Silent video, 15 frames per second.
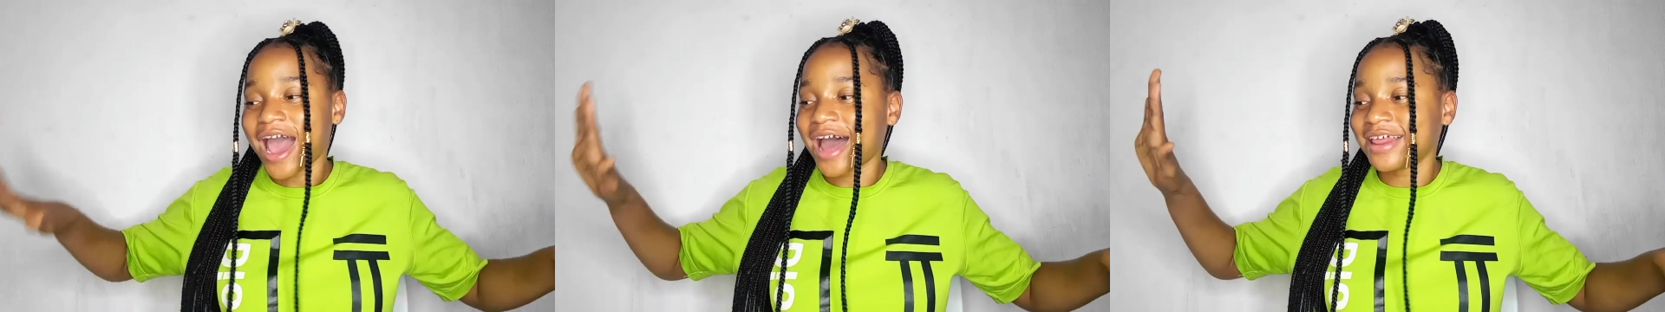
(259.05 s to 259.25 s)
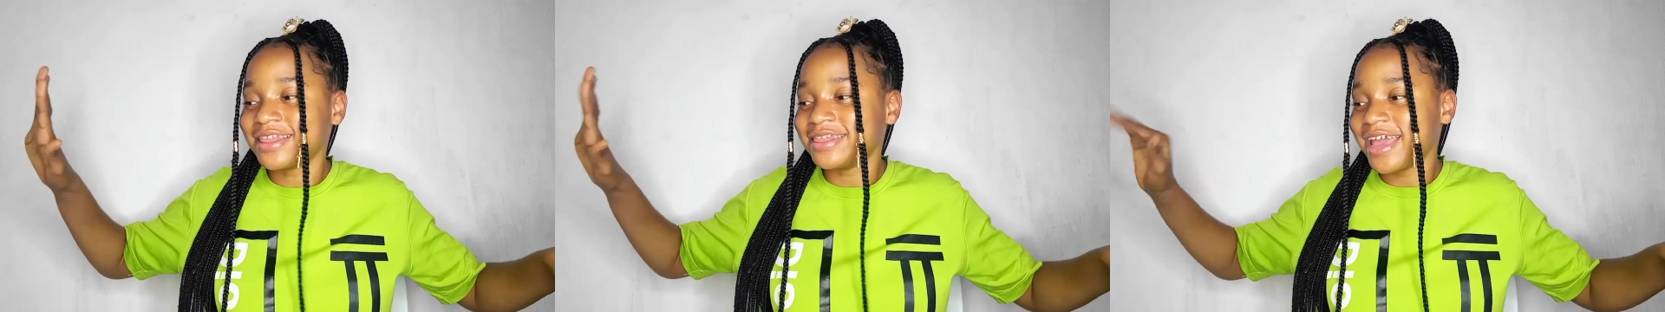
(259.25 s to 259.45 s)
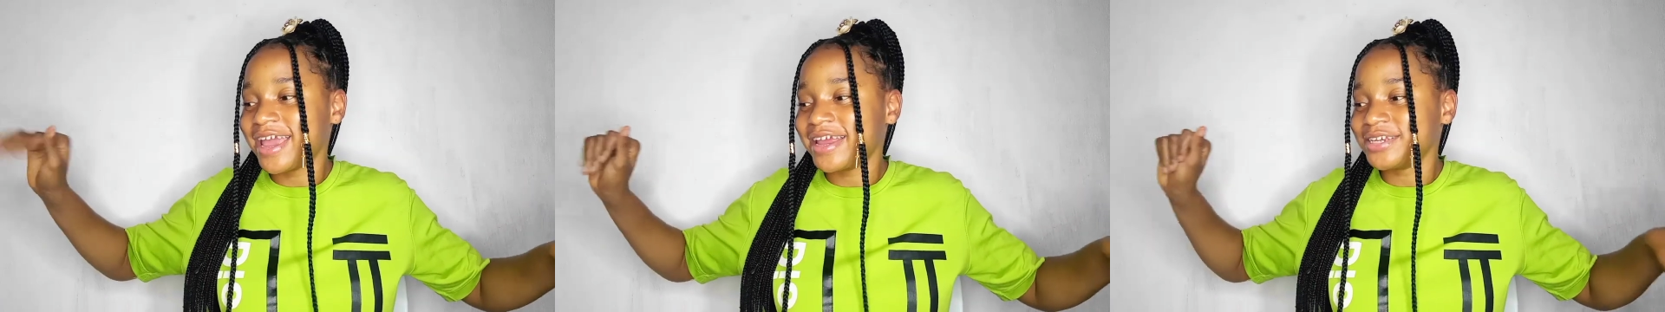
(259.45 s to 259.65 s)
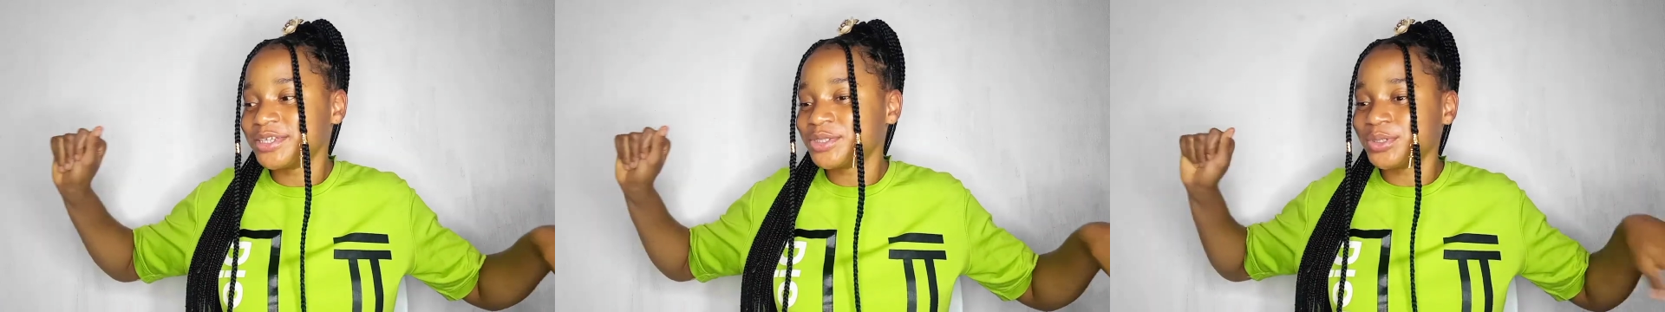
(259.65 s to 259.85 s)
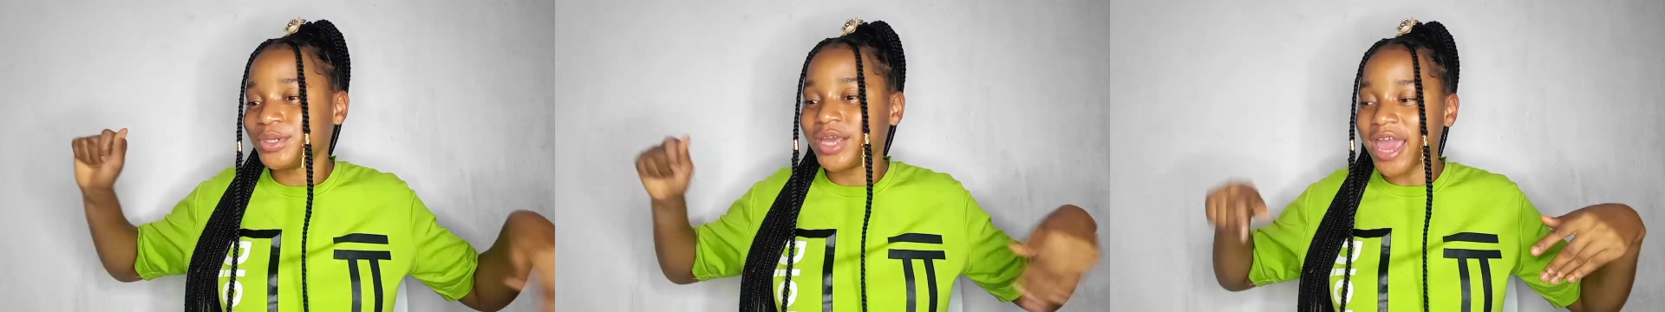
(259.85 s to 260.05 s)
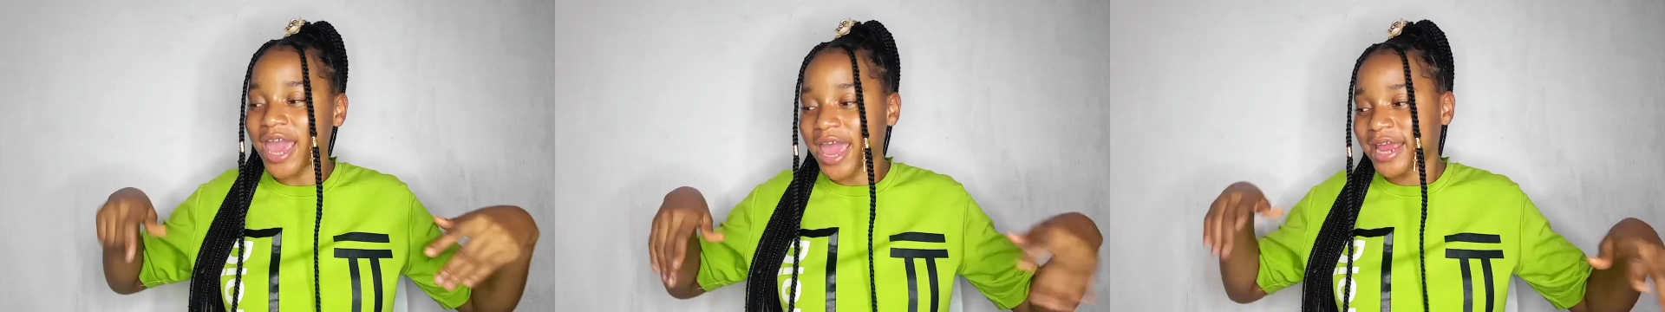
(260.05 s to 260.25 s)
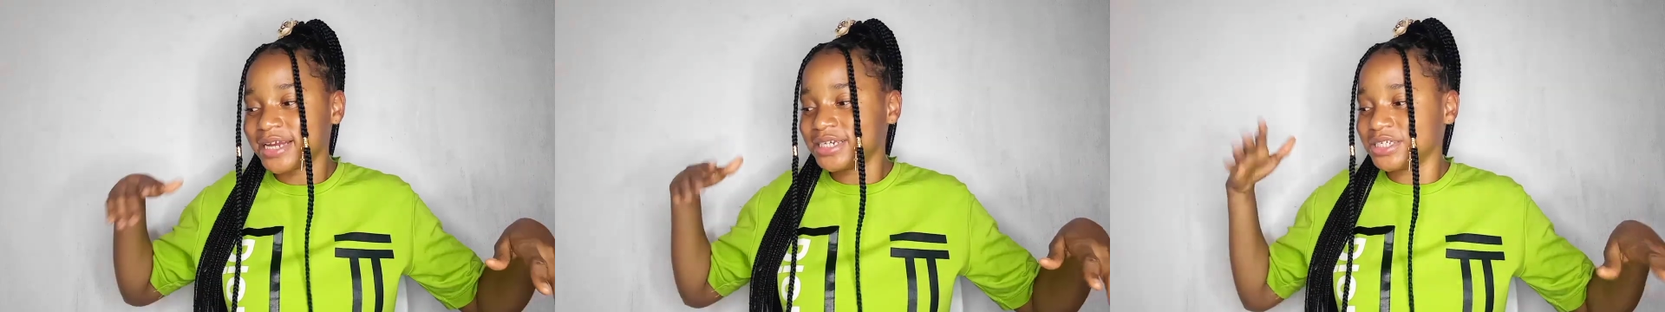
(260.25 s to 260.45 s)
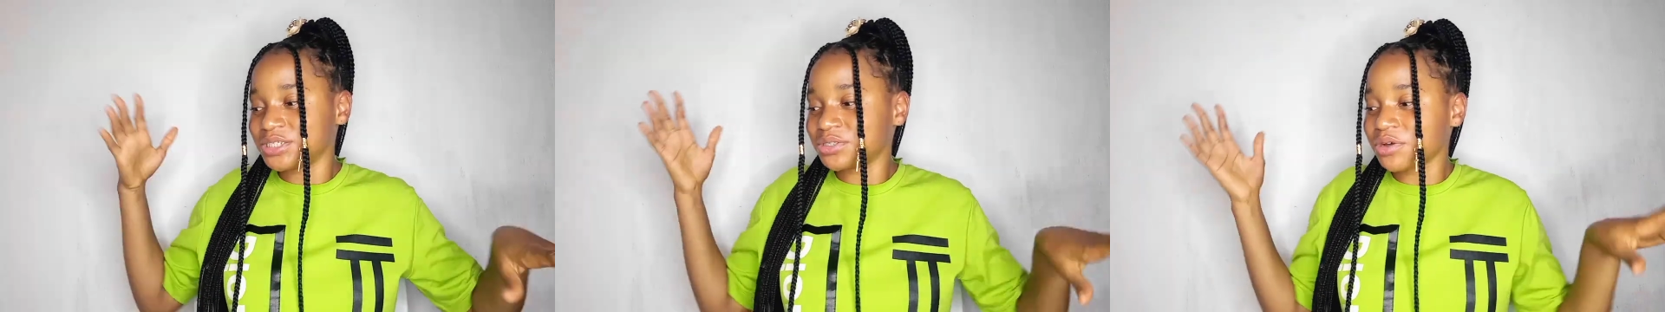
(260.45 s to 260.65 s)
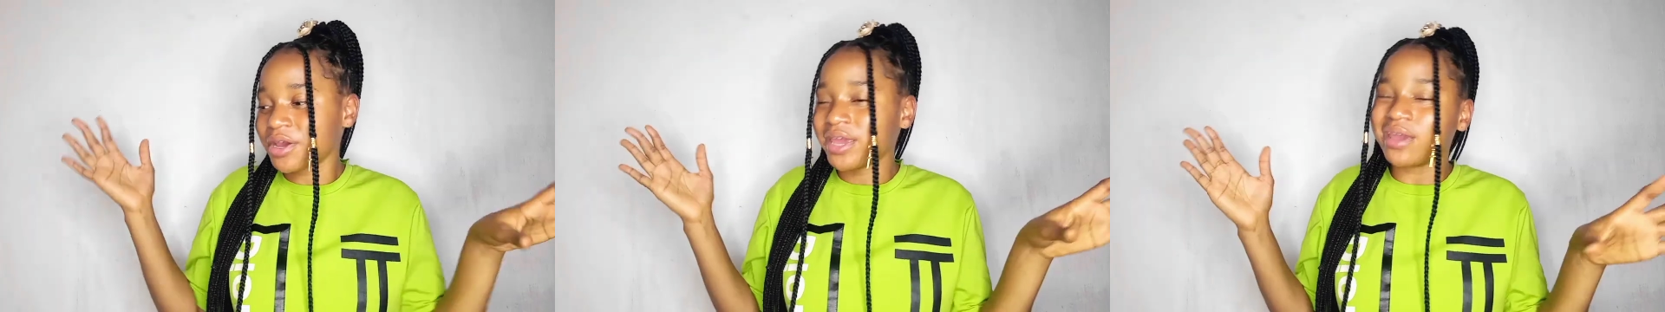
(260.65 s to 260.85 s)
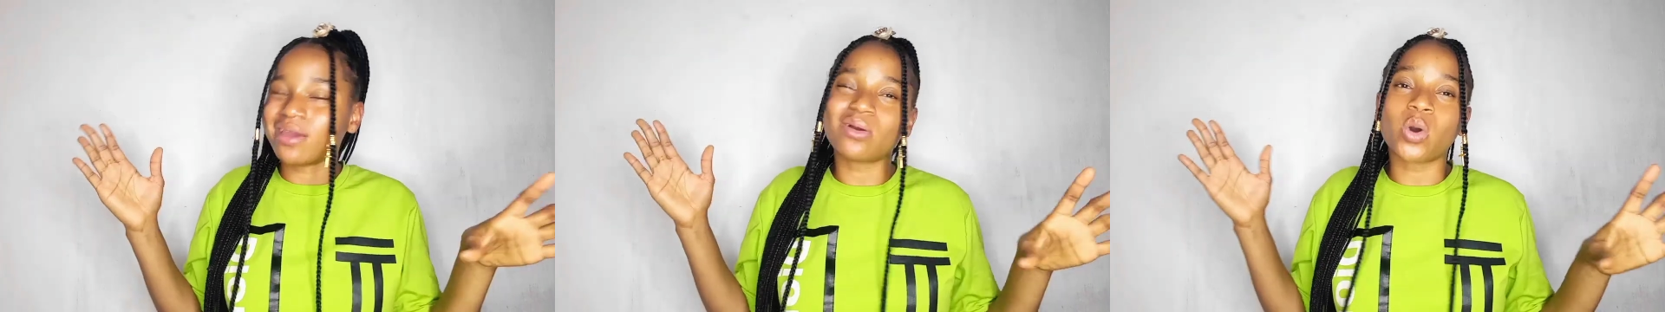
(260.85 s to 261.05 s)
and then to the end it's
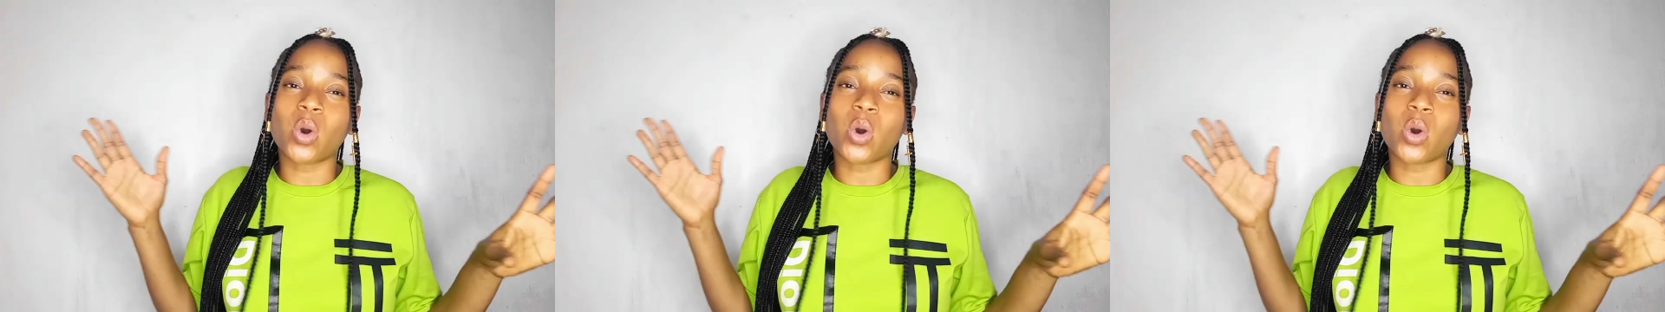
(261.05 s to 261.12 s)
not a